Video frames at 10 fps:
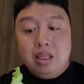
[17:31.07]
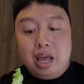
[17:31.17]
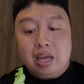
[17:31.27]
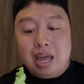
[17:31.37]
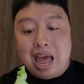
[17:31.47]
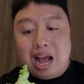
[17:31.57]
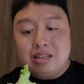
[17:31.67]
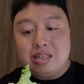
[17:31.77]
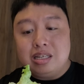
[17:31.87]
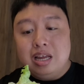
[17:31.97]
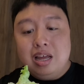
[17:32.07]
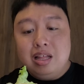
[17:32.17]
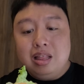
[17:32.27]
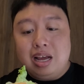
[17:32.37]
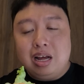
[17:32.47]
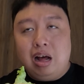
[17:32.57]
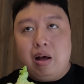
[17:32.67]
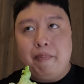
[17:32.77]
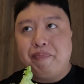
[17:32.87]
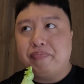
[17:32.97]
Like it acts like
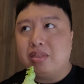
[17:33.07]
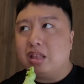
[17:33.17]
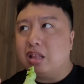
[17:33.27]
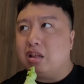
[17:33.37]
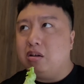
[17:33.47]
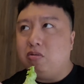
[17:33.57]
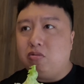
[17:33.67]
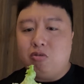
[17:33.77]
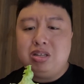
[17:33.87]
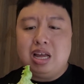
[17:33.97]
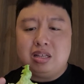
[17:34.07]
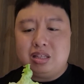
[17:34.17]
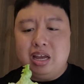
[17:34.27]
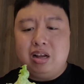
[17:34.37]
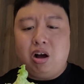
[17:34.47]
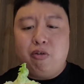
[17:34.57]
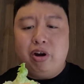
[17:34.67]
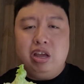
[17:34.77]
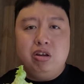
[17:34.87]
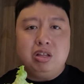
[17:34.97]
what's that thing called
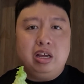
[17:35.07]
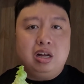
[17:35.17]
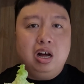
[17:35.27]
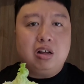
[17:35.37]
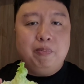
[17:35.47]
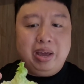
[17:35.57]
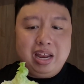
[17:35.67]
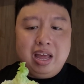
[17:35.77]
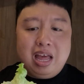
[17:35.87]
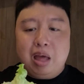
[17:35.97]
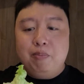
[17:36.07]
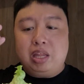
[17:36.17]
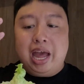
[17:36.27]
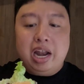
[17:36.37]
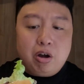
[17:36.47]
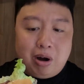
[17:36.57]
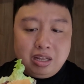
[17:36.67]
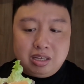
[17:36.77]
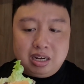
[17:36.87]
where you usually cook meat and tenderizes